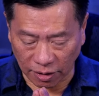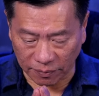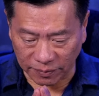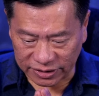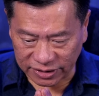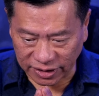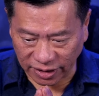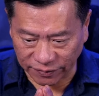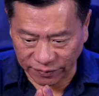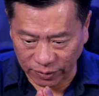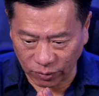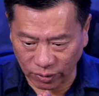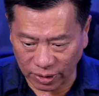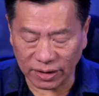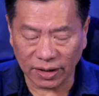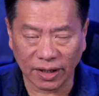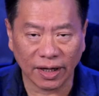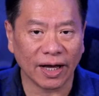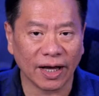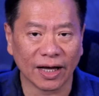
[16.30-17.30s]
Namaste,
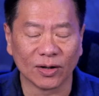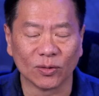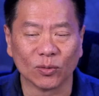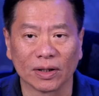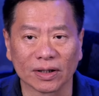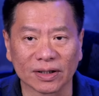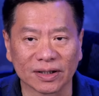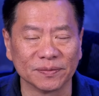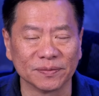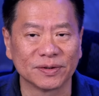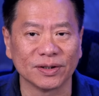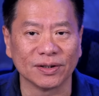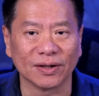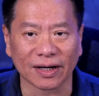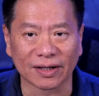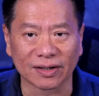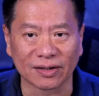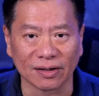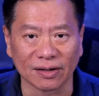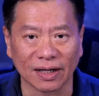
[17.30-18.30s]
everyone, and welcome to
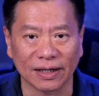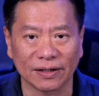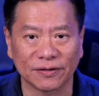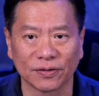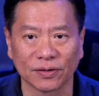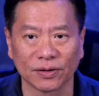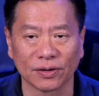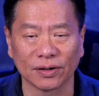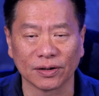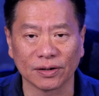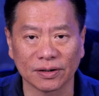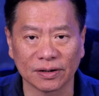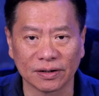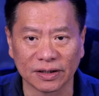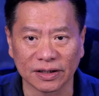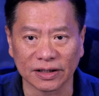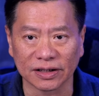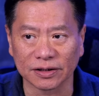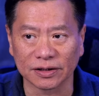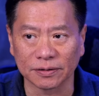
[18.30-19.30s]
Anchor Delight for
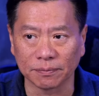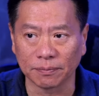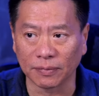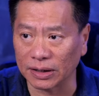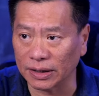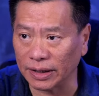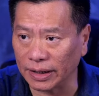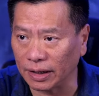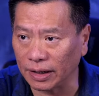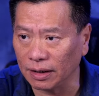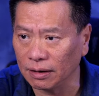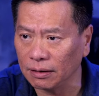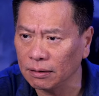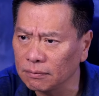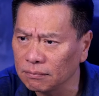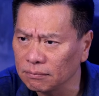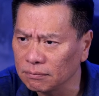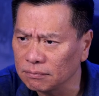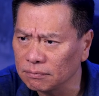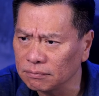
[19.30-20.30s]
this Monday,
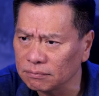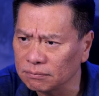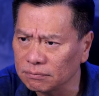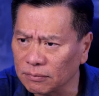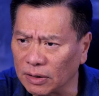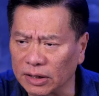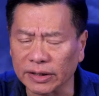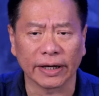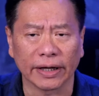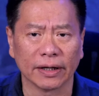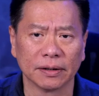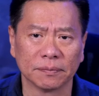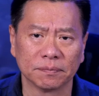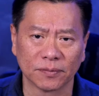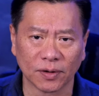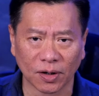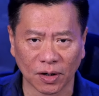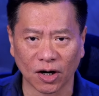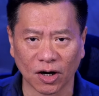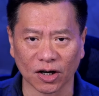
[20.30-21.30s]

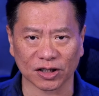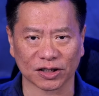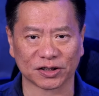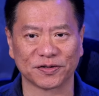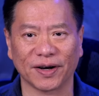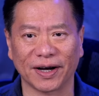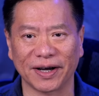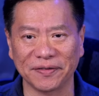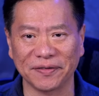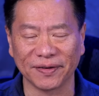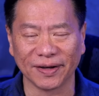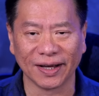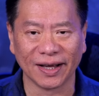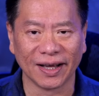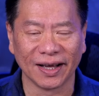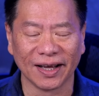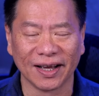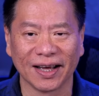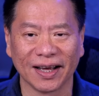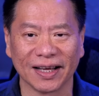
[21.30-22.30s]
August 5.
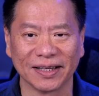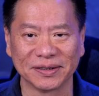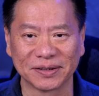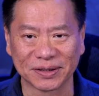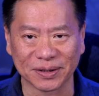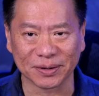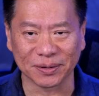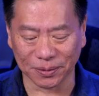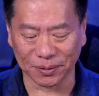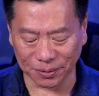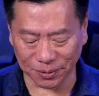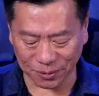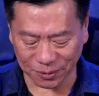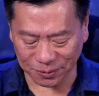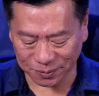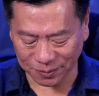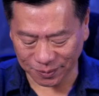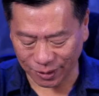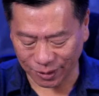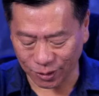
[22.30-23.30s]
And
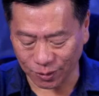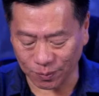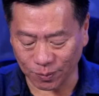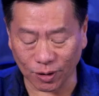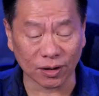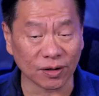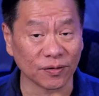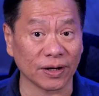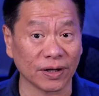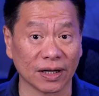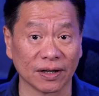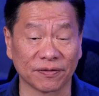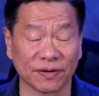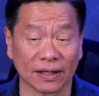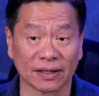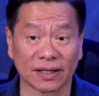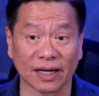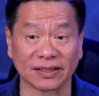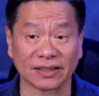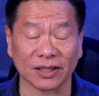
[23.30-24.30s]
so I hope all of you had a
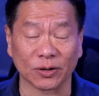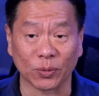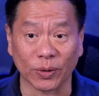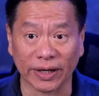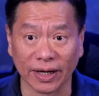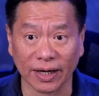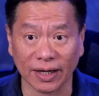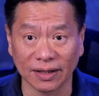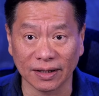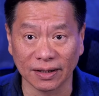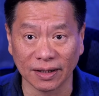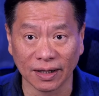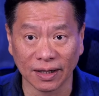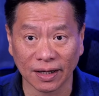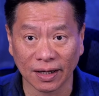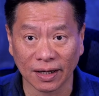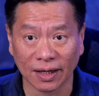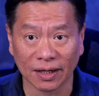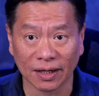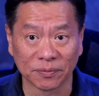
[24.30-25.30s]
fantastic weekend.
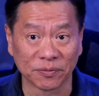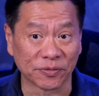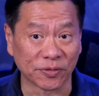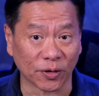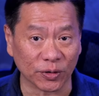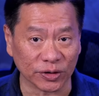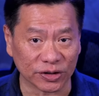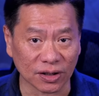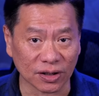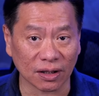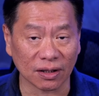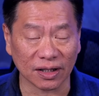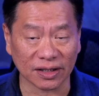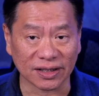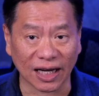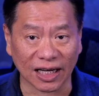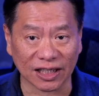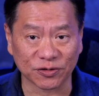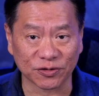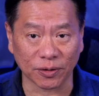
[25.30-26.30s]
Before we start,
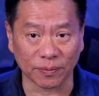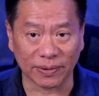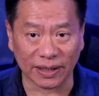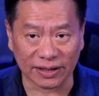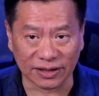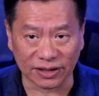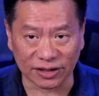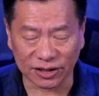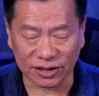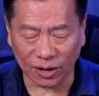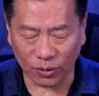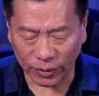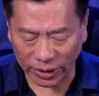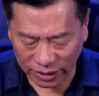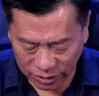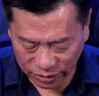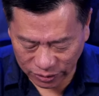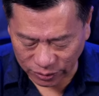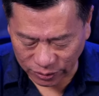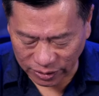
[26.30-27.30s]
let's ask for a blessing, shall
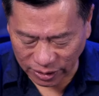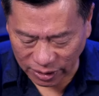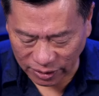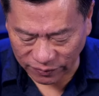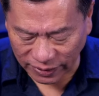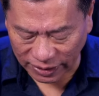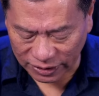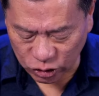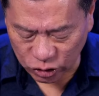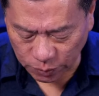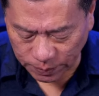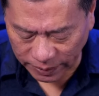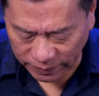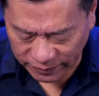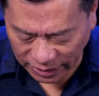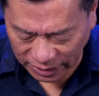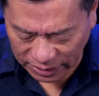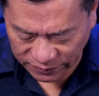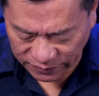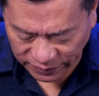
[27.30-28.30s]
we? To the Divine
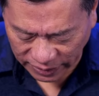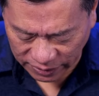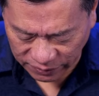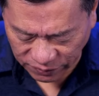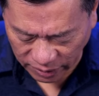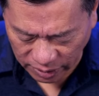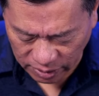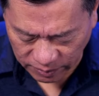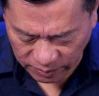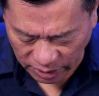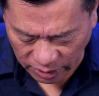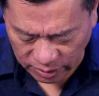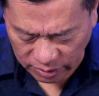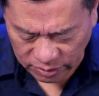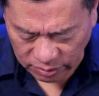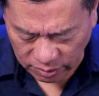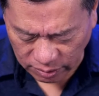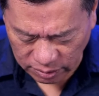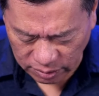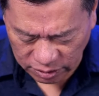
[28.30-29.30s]
Supreme God, Divine Father, Mother,
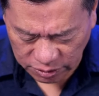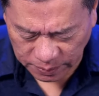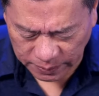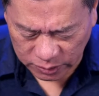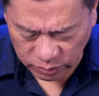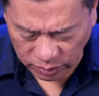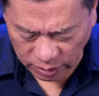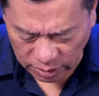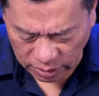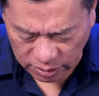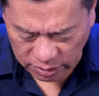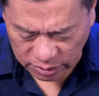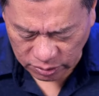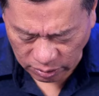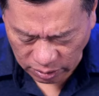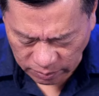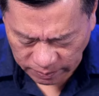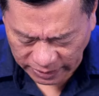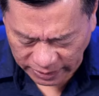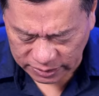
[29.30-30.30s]
to all the spiritual elders,
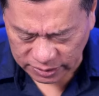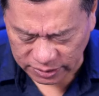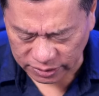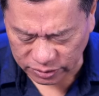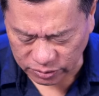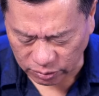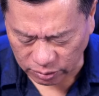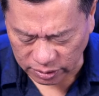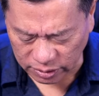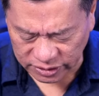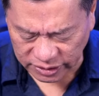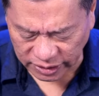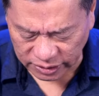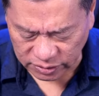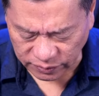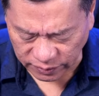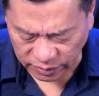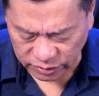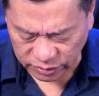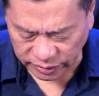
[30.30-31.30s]
holy masters, to all the
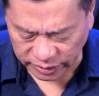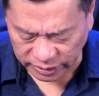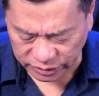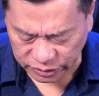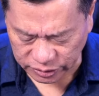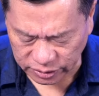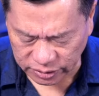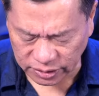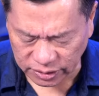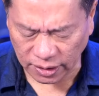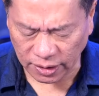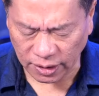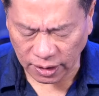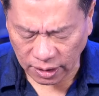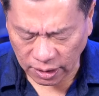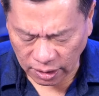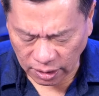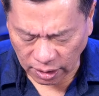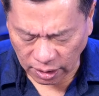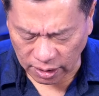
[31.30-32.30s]
saints of all traditions,
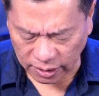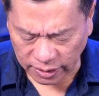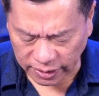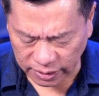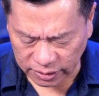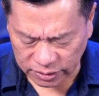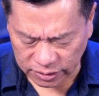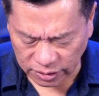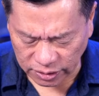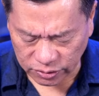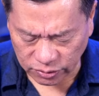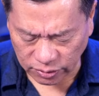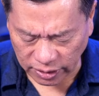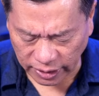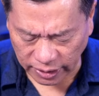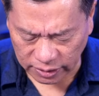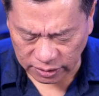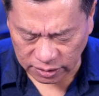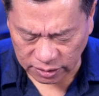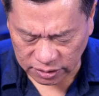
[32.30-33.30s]
archangels,
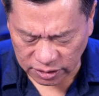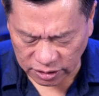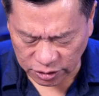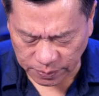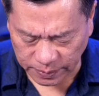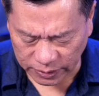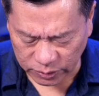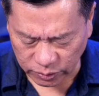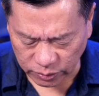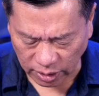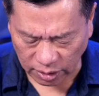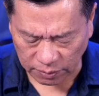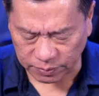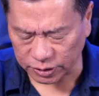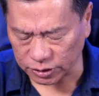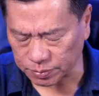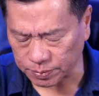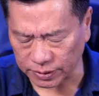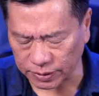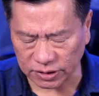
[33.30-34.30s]
holy angels, and spiritual
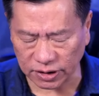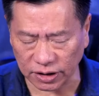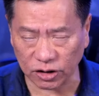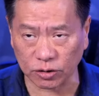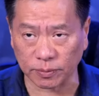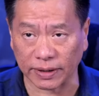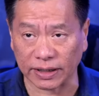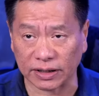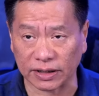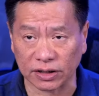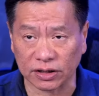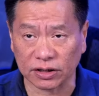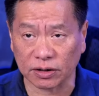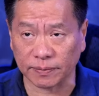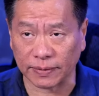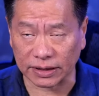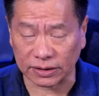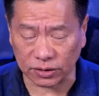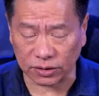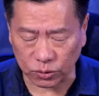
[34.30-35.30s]
helpers. Personally, to my
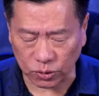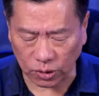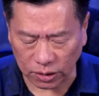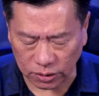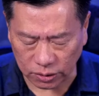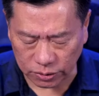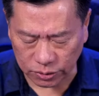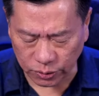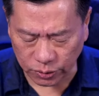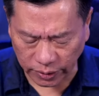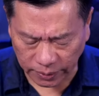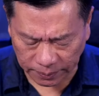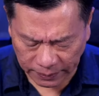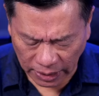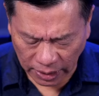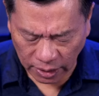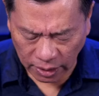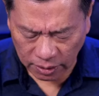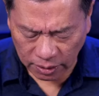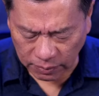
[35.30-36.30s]
teacher, Master Chua Kok Sui,
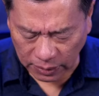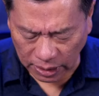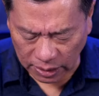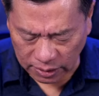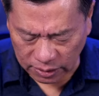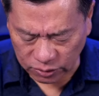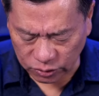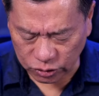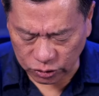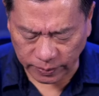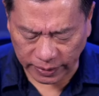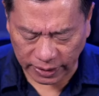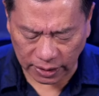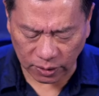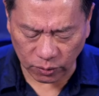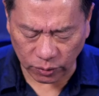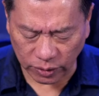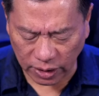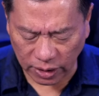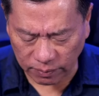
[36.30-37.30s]
Mahaguru
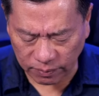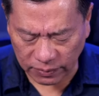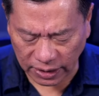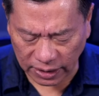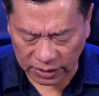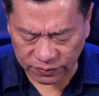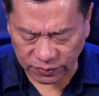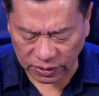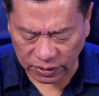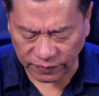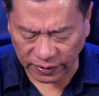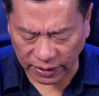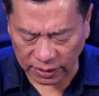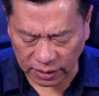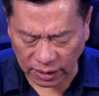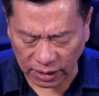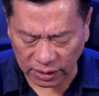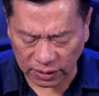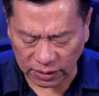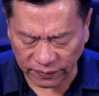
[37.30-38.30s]
Jumeiling, we humbly ask for
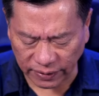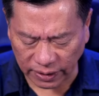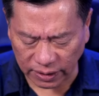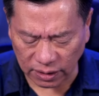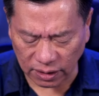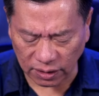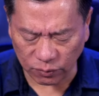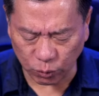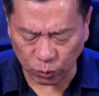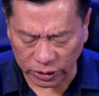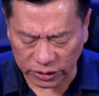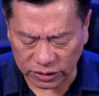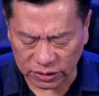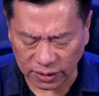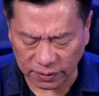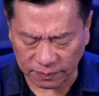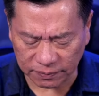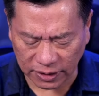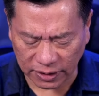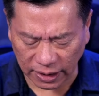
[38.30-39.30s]
divine light, divine love,
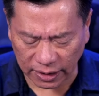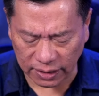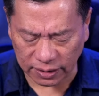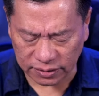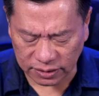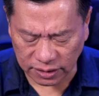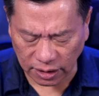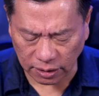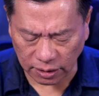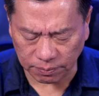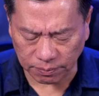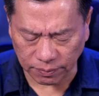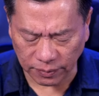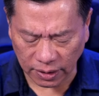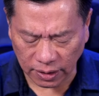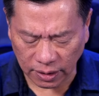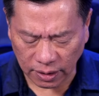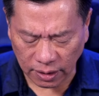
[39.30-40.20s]
wisdom, guidance, help,